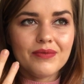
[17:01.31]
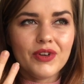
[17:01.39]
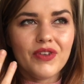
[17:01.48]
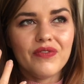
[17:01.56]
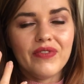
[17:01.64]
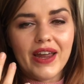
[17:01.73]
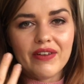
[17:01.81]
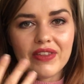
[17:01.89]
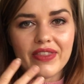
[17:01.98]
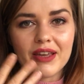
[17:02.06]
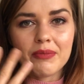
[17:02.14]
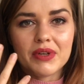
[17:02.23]
not very
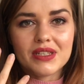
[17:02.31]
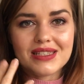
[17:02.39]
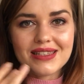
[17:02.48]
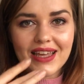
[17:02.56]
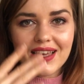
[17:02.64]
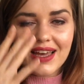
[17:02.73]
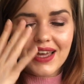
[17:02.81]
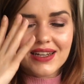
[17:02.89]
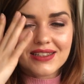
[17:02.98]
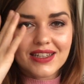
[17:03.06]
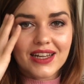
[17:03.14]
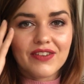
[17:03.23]
thick, but it's thick, and
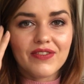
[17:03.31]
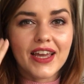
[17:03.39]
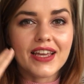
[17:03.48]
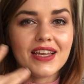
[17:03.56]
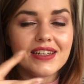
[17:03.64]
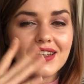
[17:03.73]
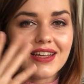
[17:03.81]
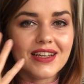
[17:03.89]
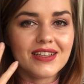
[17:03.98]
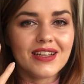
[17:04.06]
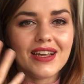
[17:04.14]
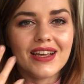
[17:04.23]
it's kind of like
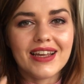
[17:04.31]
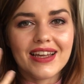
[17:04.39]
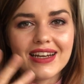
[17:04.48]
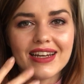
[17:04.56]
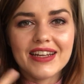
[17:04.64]
it